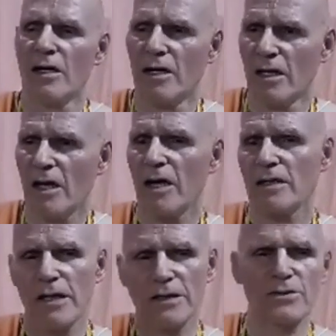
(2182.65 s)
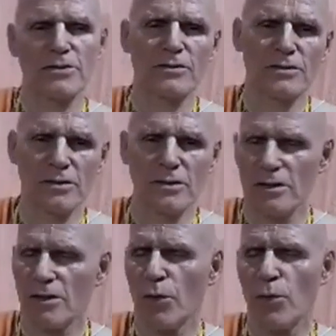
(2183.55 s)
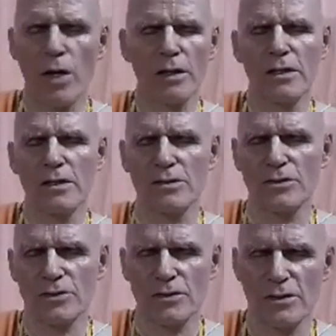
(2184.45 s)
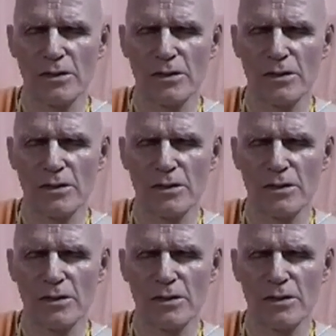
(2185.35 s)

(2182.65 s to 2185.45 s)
unless one is